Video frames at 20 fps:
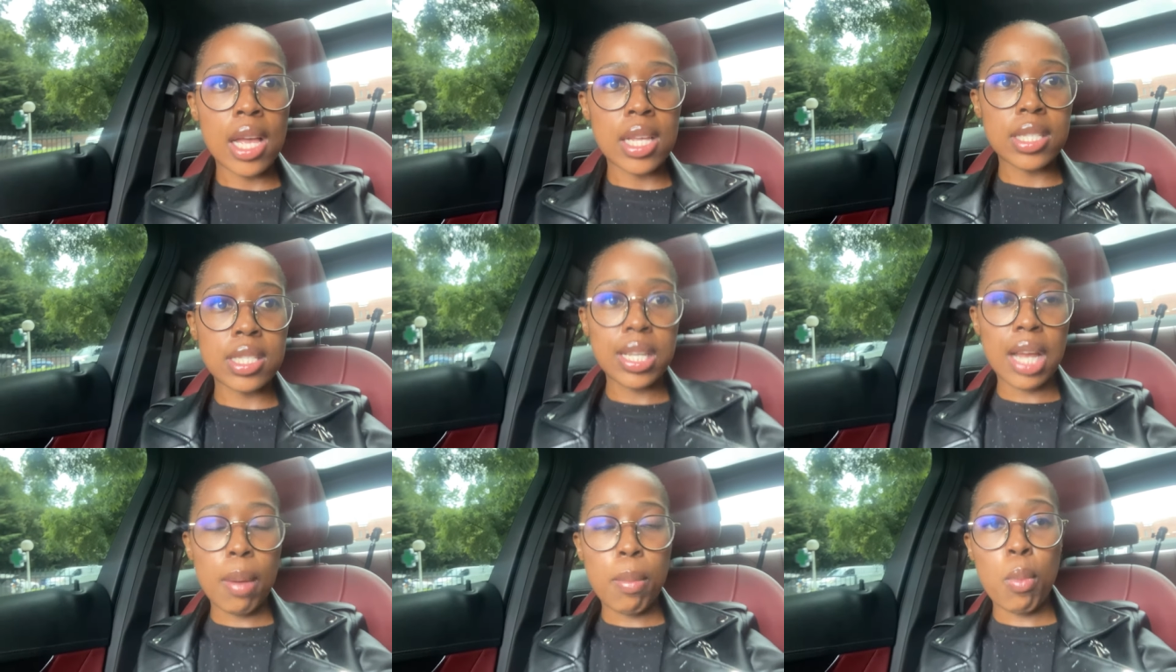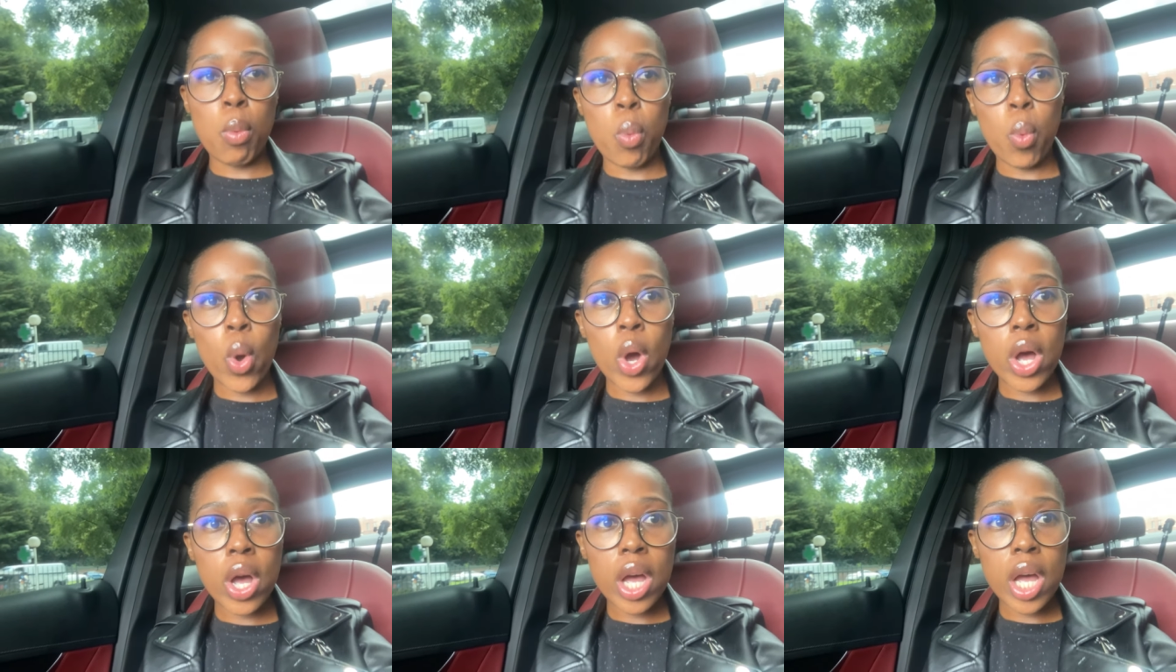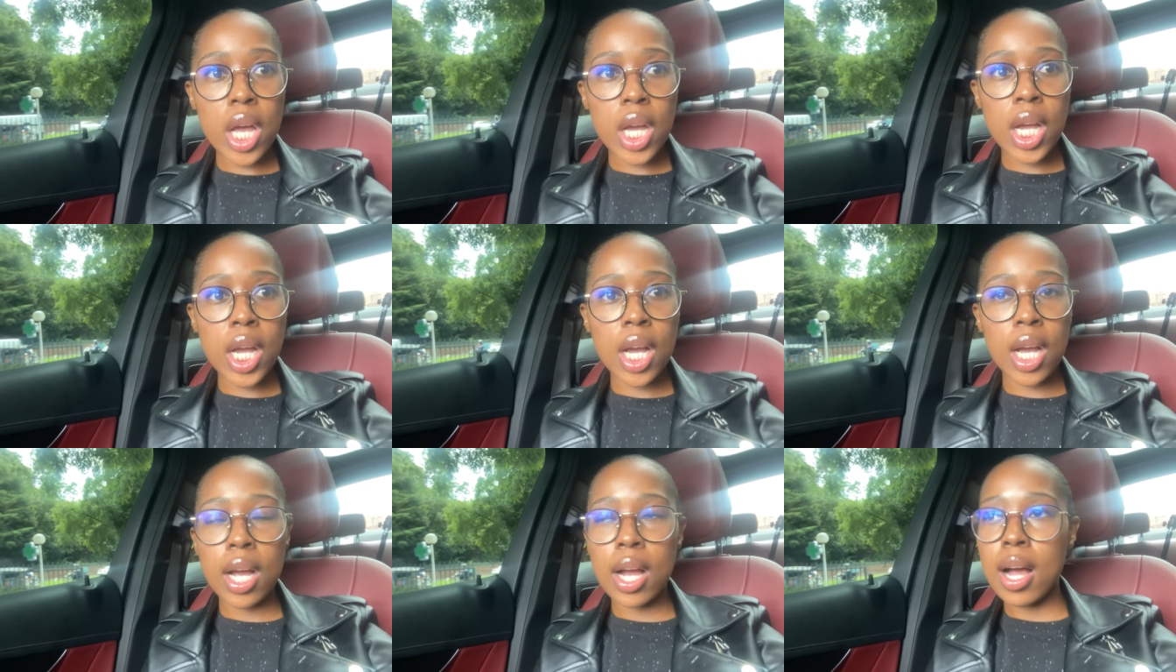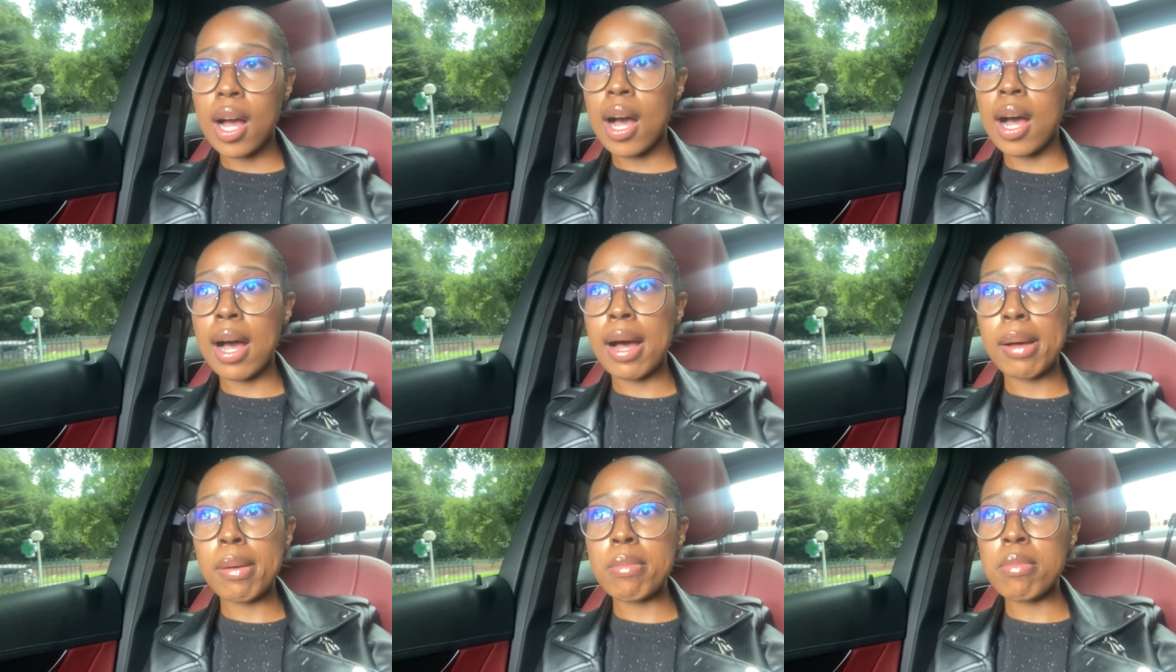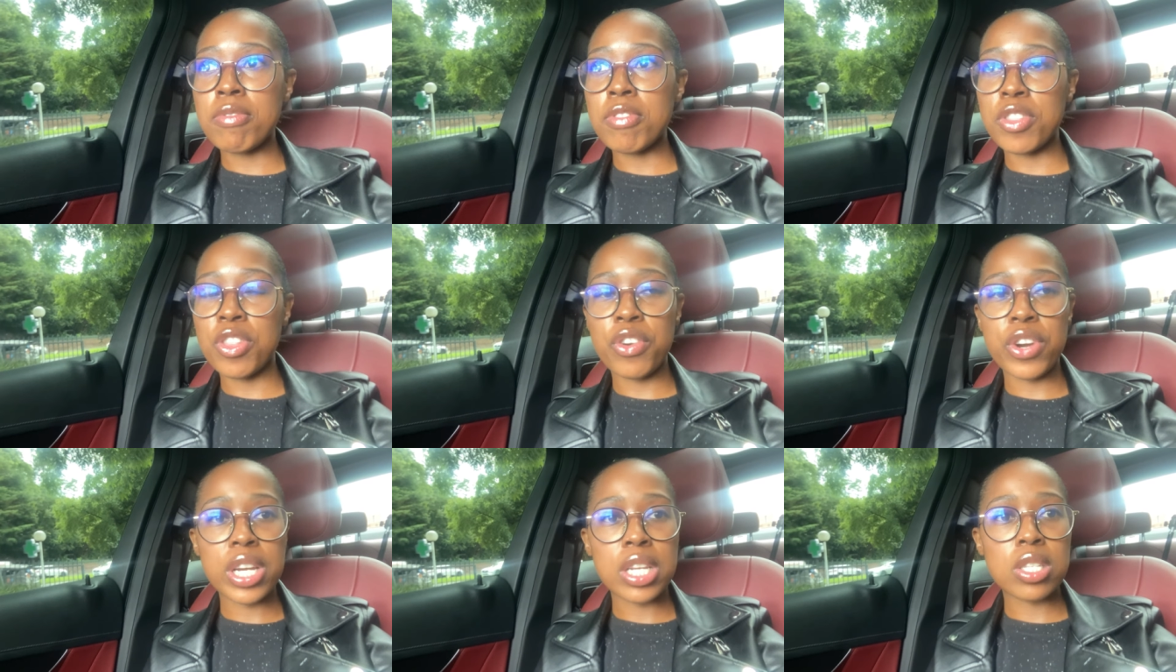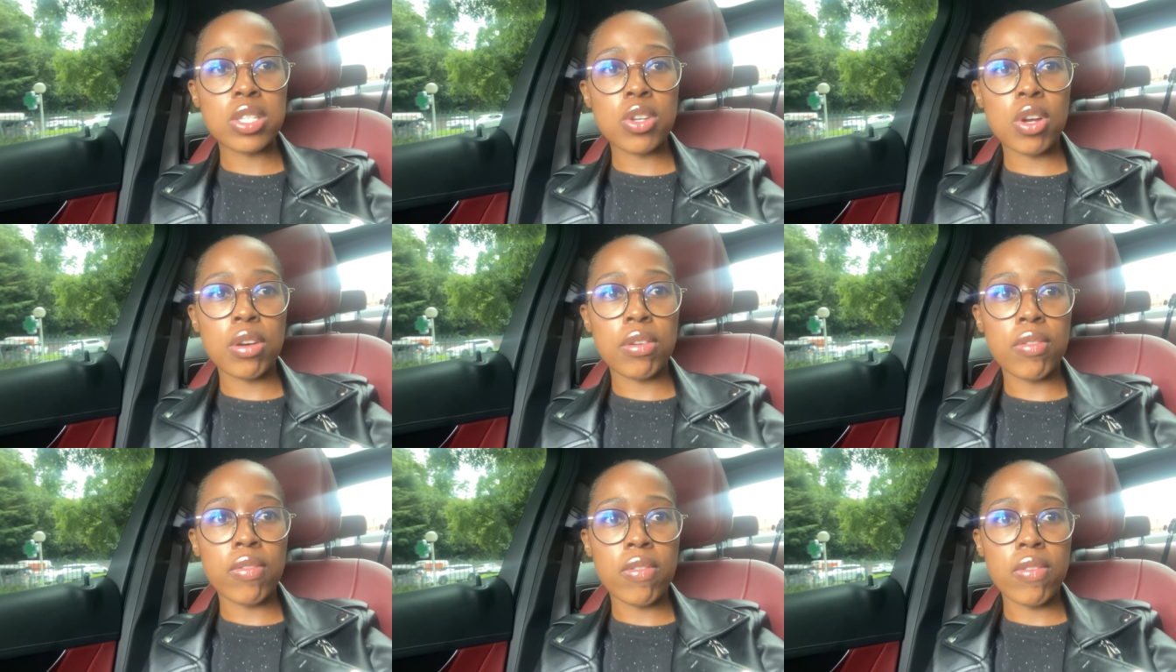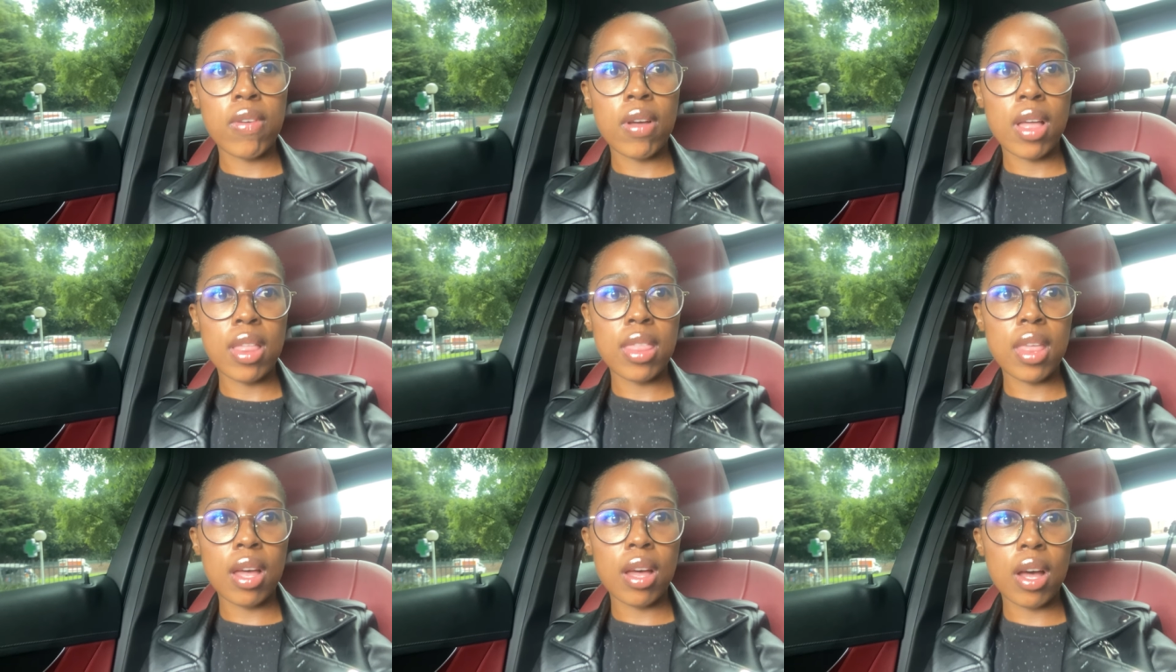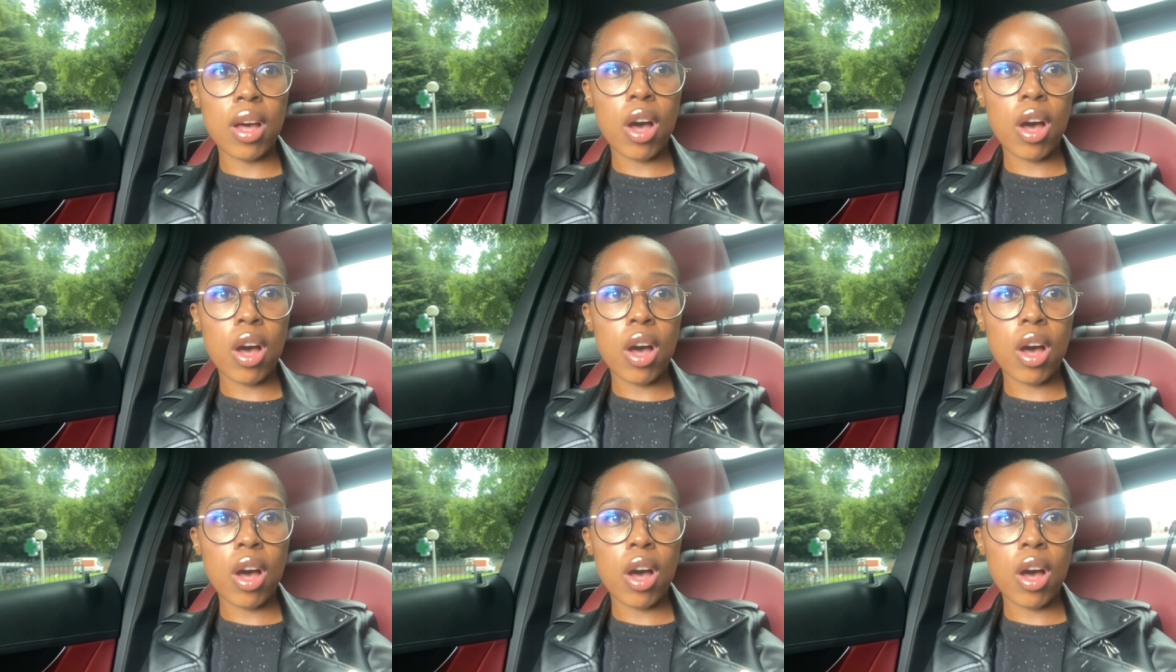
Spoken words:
some work for the rest of the